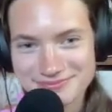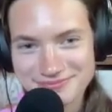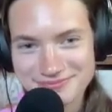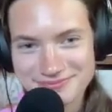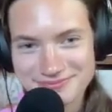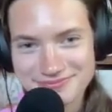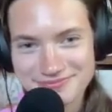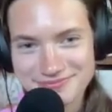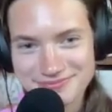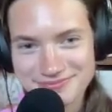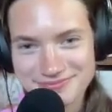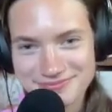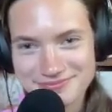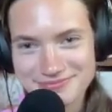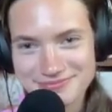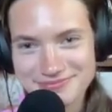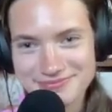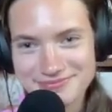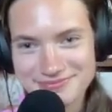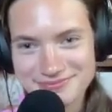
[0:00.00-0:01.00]

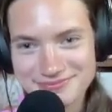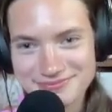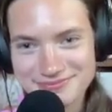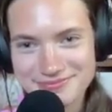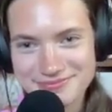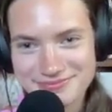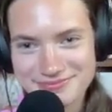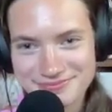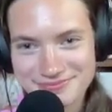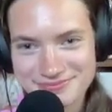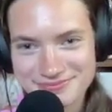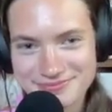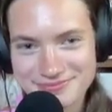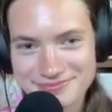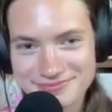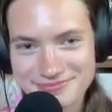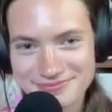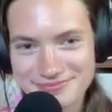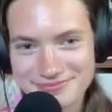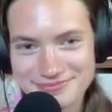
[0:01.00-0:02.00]

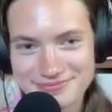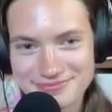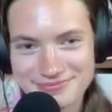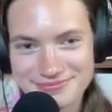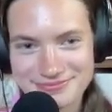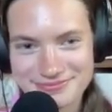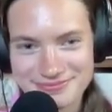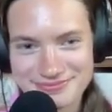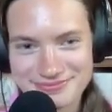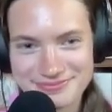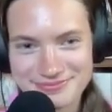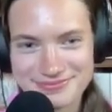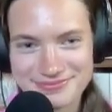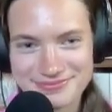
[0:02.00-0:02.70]
This person isn't speaking.